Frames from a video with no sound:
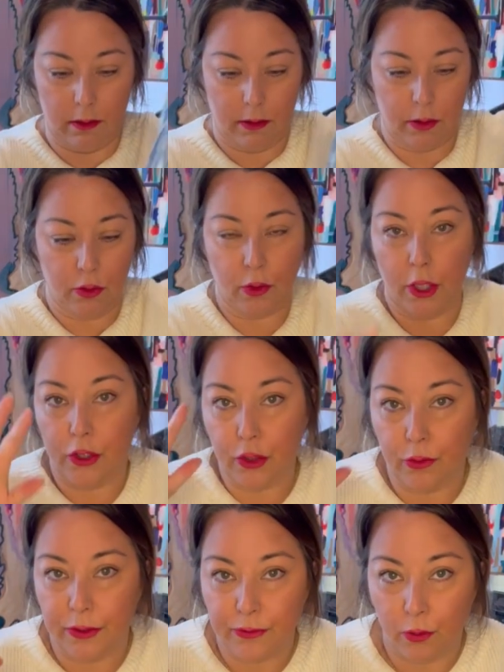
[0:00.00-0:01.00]
You can
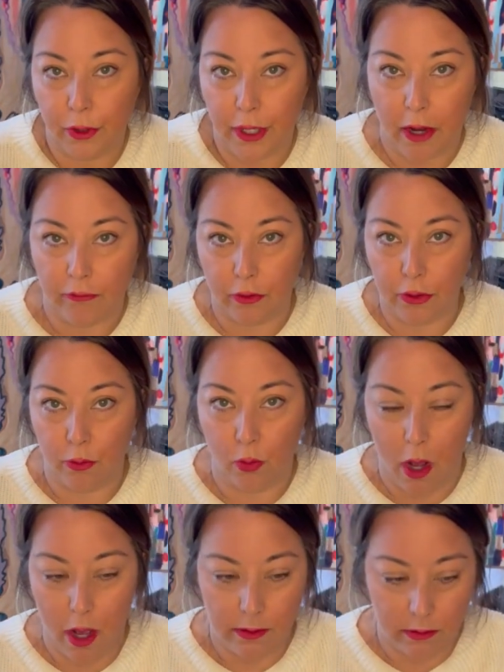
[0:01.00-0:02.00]
do as whatever you
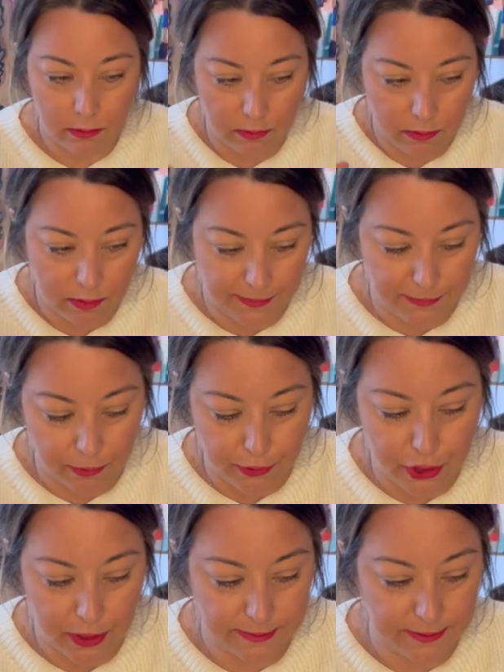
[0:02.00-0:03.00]
want. These are
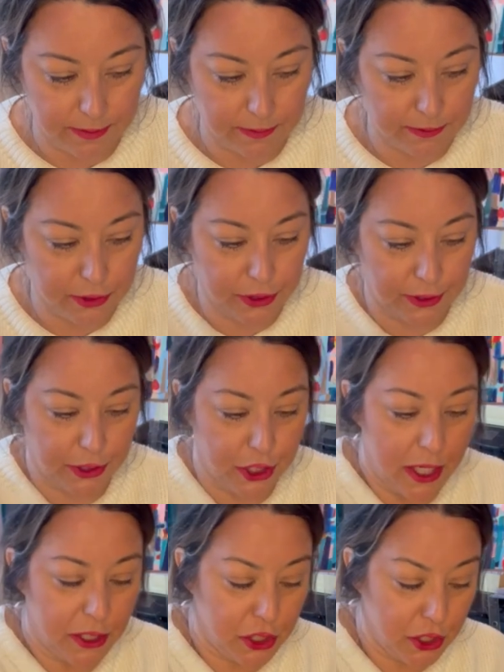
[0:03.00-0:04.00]
just
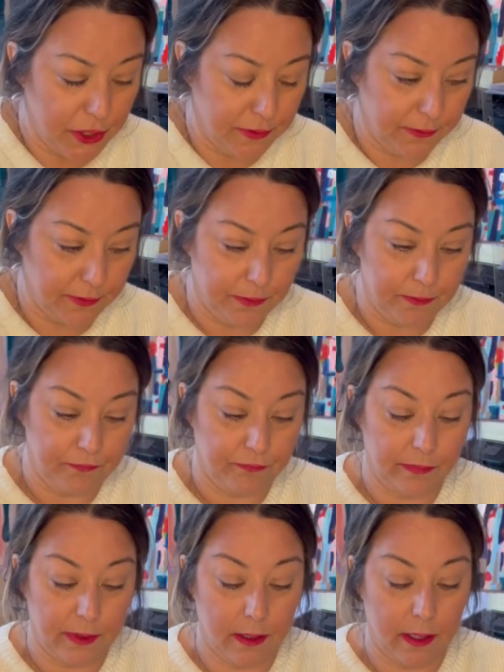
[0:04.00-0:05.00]
suggestions,
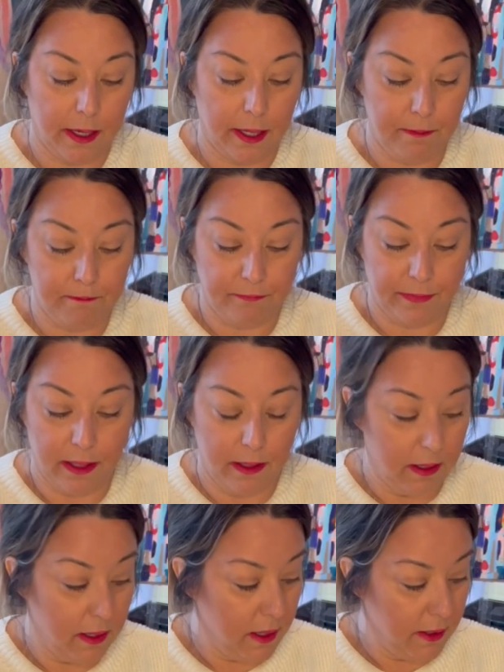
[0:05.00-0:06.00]
okay?
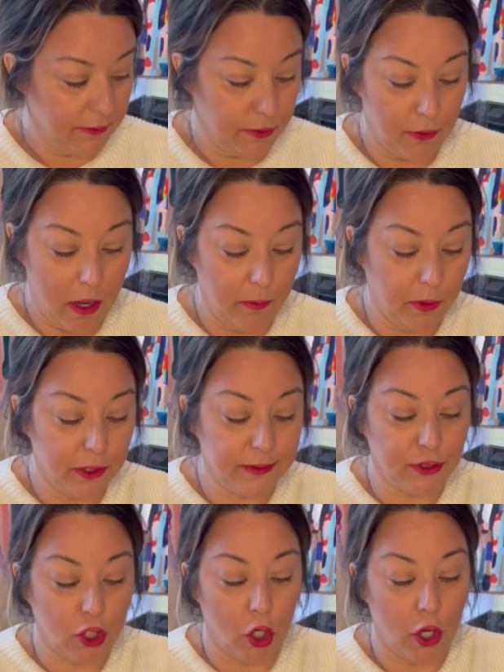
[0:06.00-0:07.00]
So now I'm going to
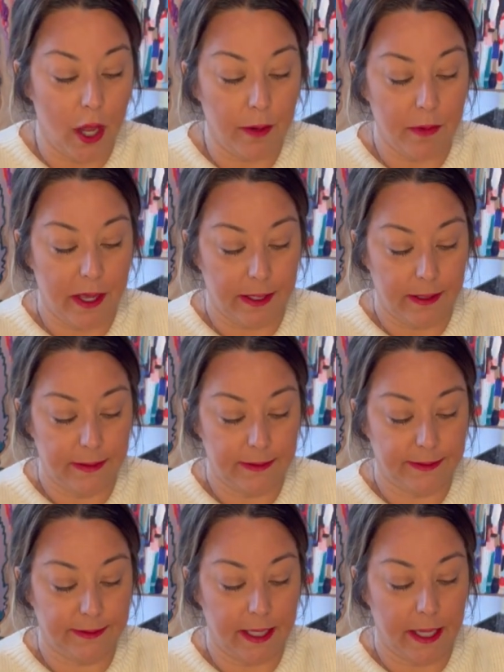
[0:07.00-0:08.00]
start on my
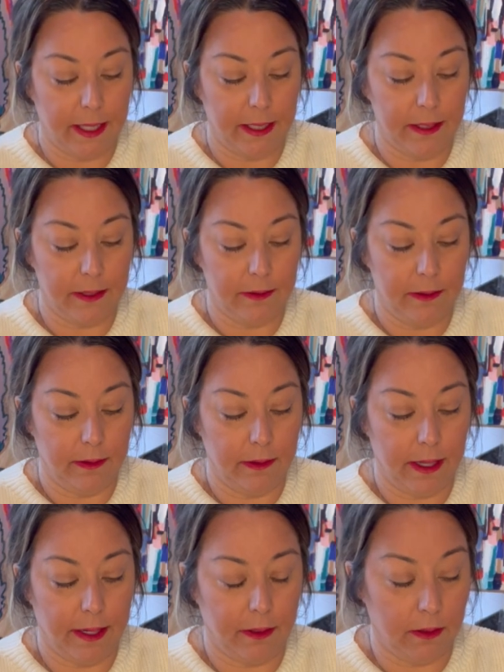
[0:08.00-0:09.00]
second
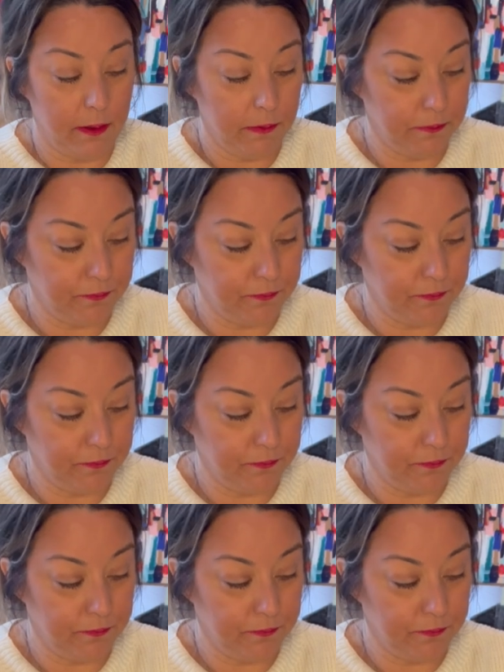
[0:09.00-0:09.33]
layer,